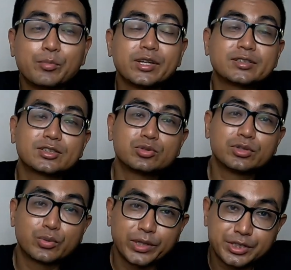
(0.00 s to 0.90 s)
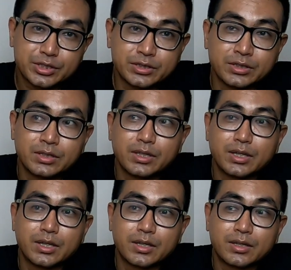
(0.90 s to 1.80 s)
it brings us to the question
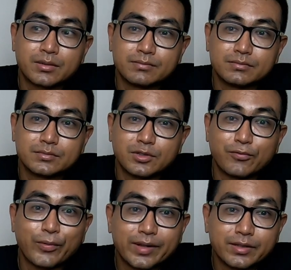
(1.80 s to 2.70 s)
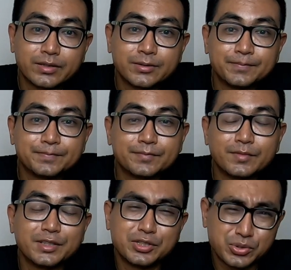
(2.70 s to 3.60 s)
of whether
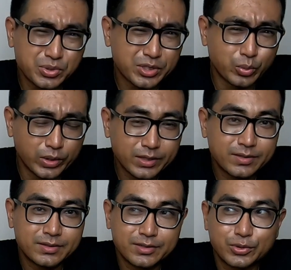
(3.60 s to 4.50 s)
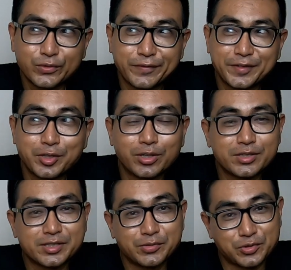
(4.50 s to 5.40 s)
these shoes are worth the
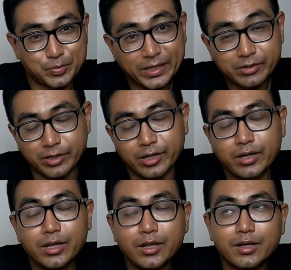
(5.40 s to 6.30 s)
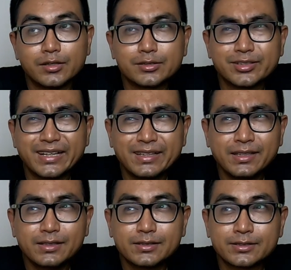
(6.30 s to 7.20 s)
$250 that we spent on it. So I
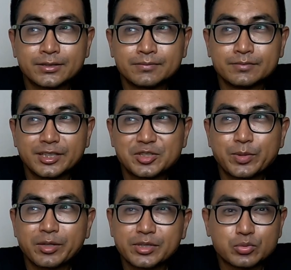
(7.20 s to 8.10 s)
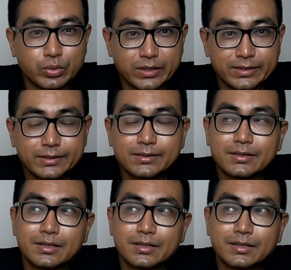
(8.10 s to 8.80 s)
think it's pretty much worth it.